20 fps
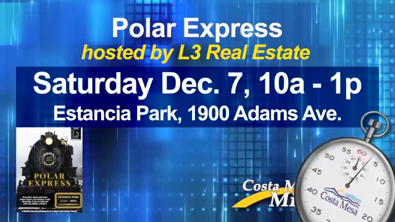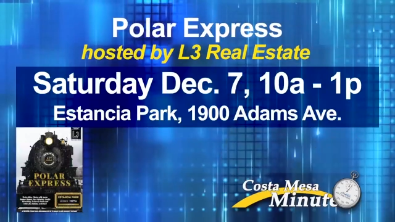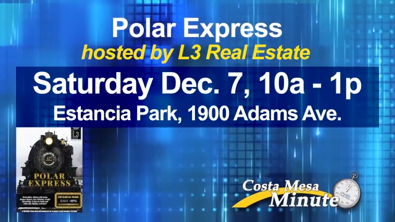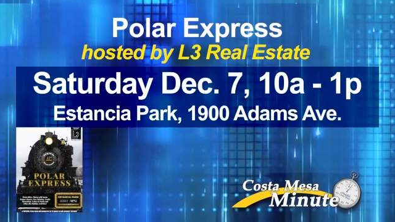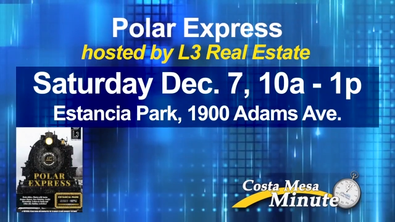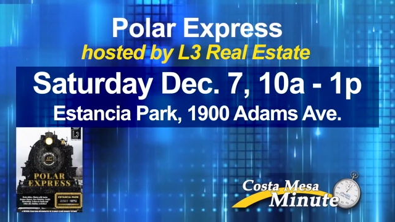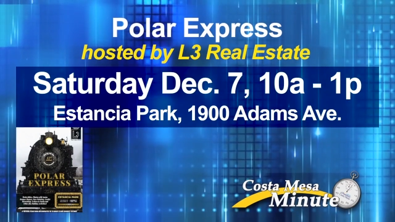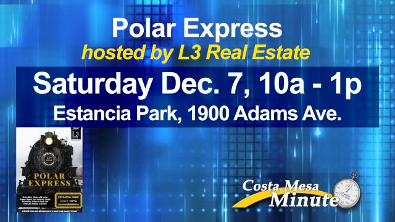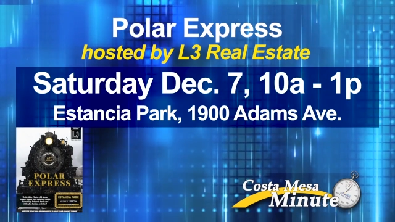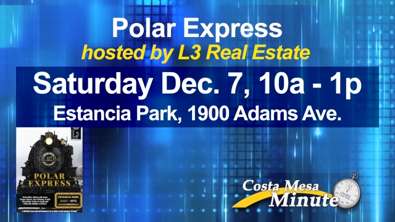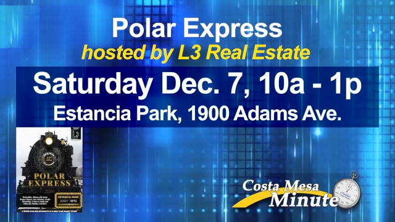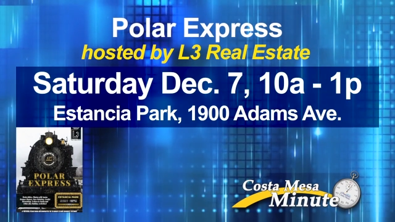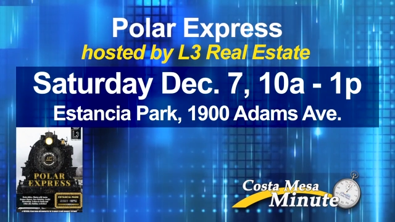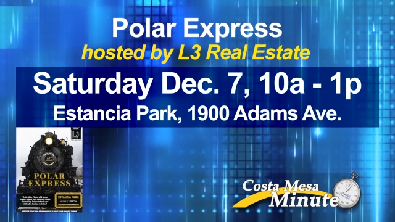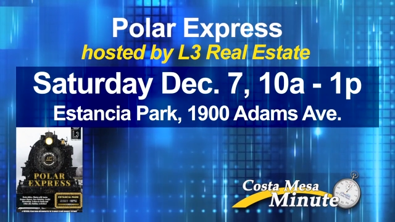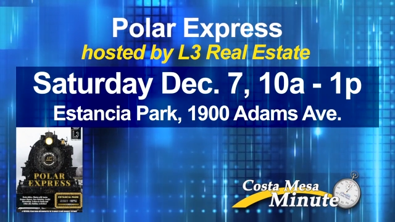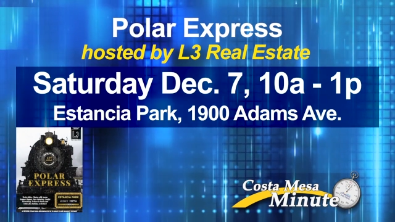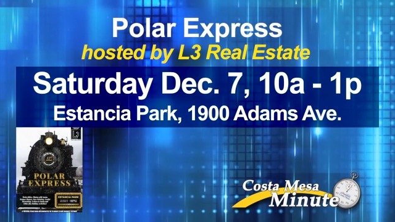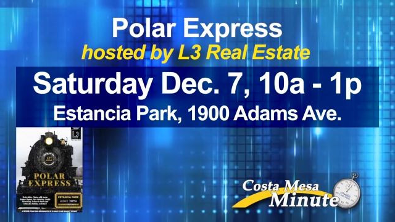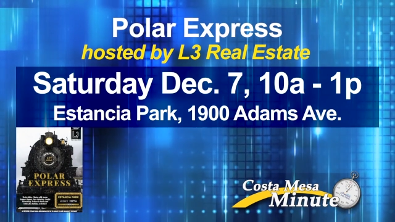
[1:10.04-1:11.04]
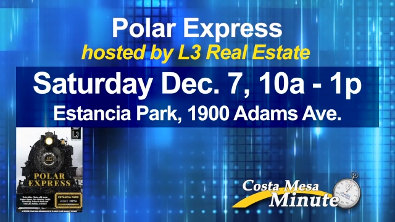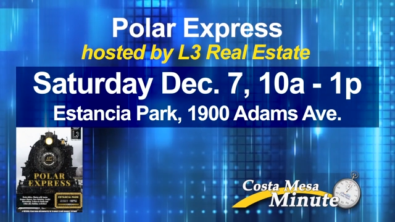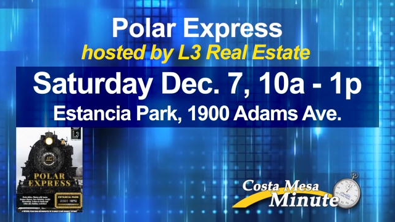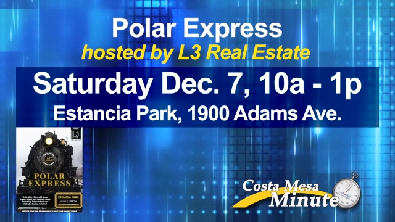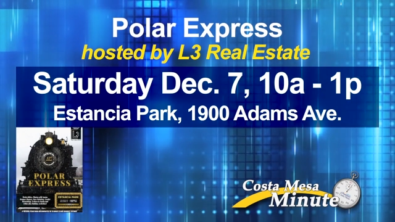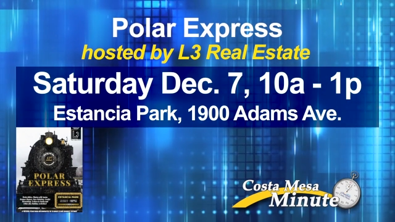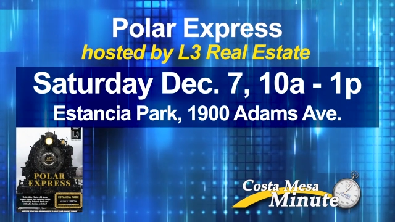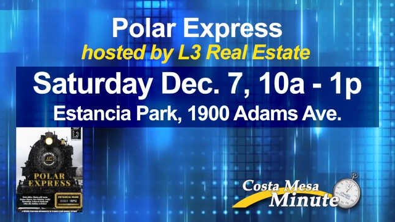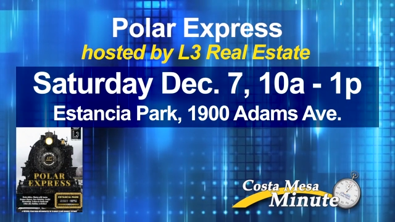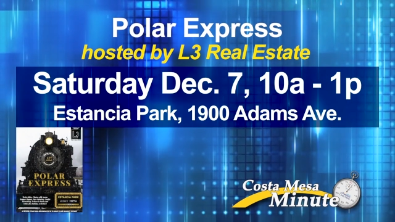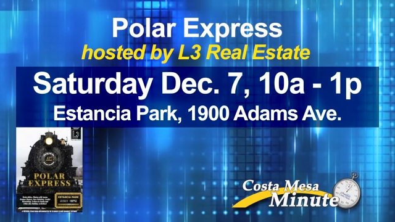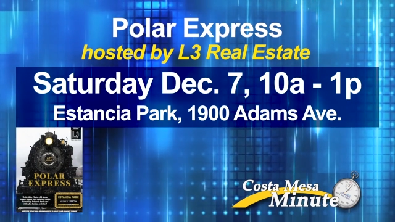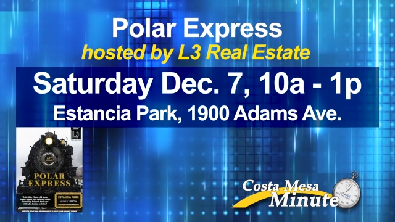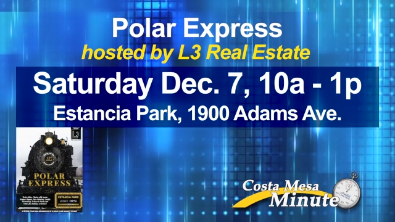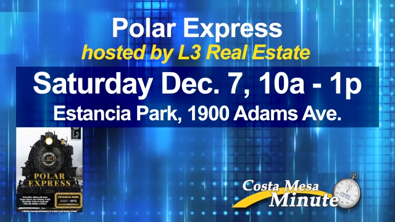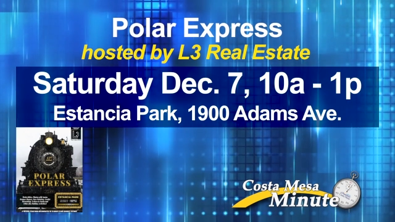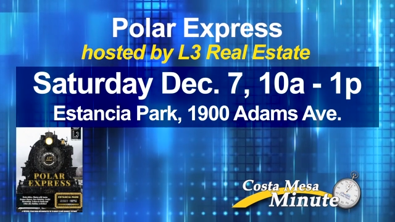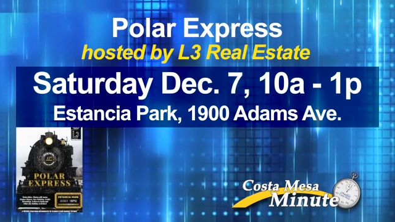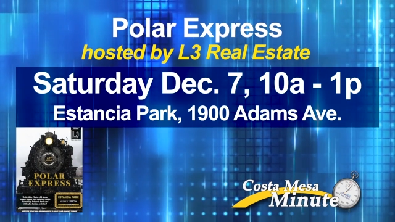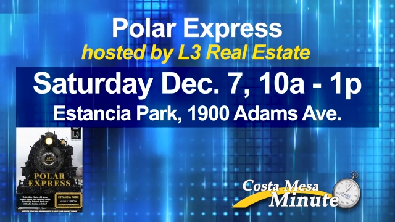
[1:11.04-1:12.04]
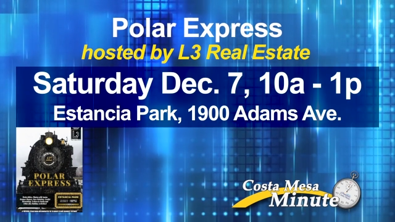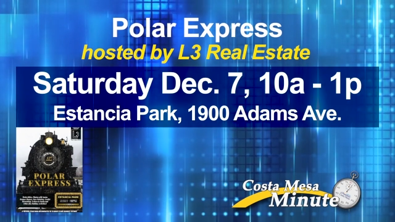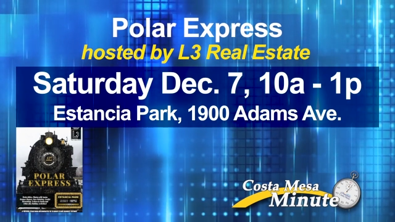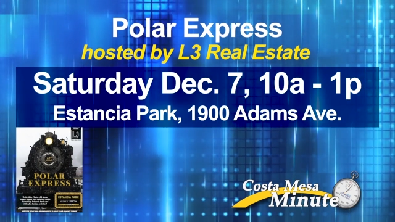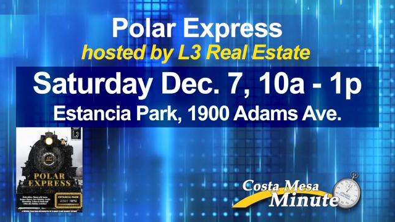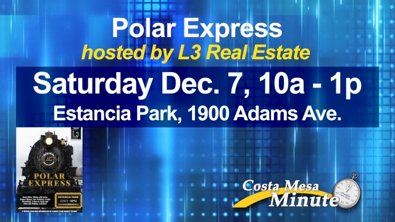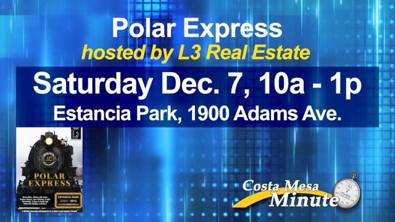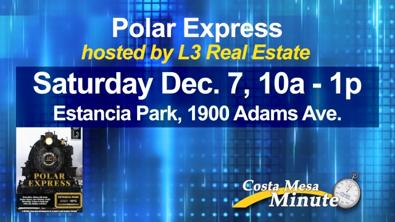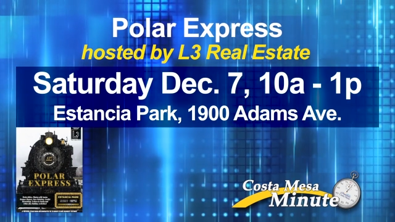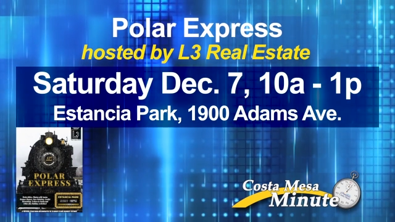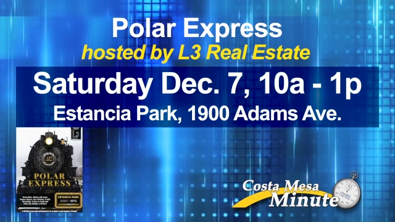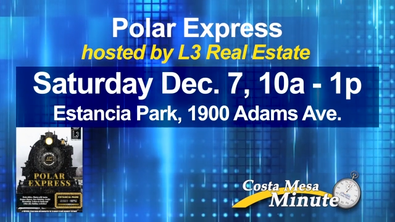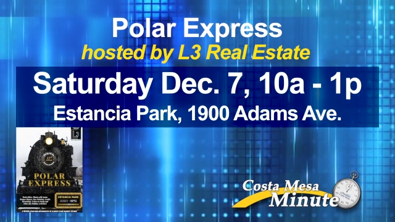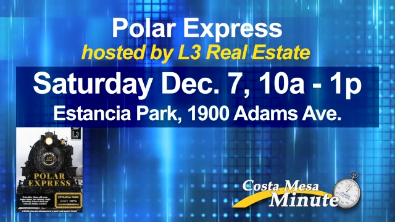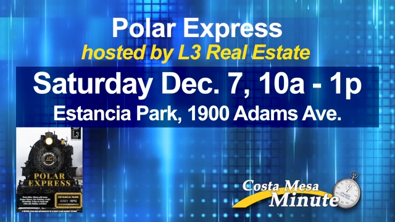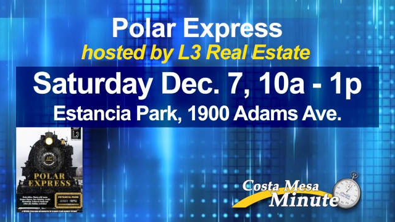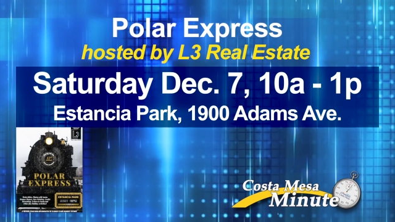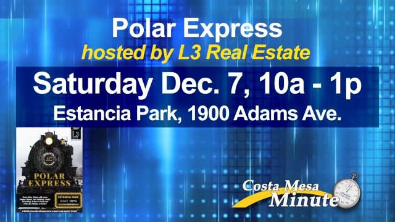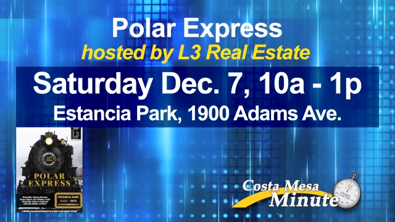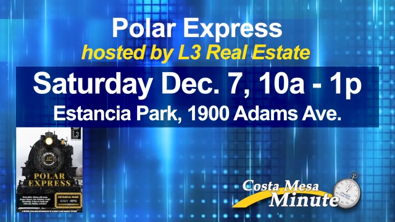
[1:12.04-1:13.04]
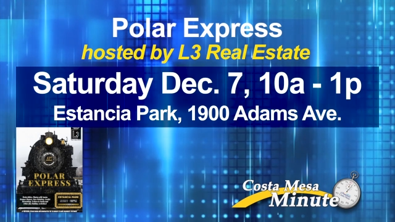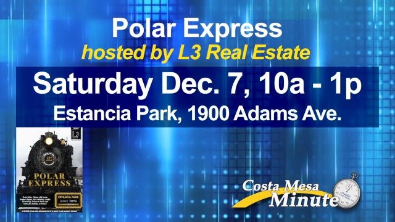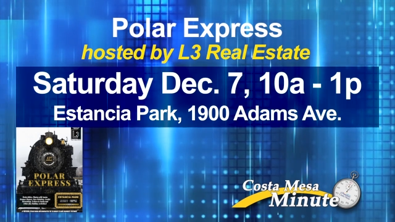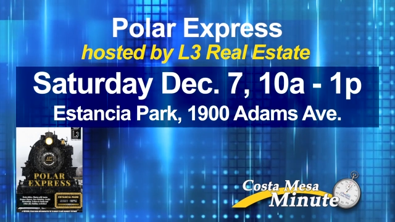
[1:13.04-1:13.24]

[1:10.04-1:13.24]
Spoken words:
Nobody's mouth can be seen.